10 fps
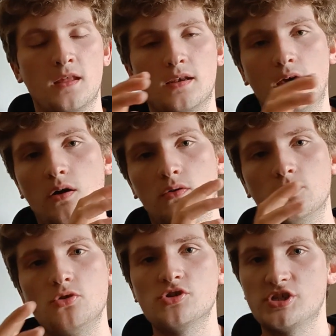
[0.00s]
Now,
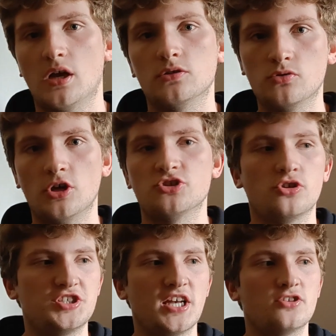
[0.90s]
you as a child do not,
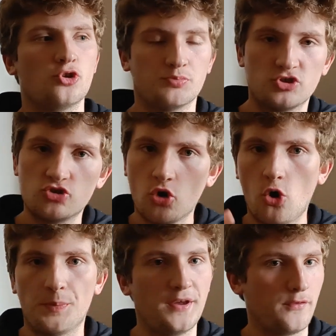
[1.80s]
so you start to
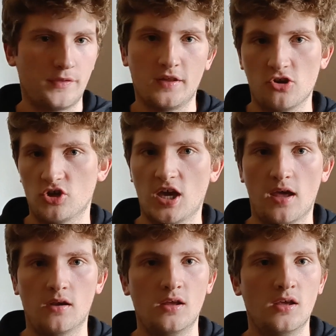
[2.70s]
absorb everything you can.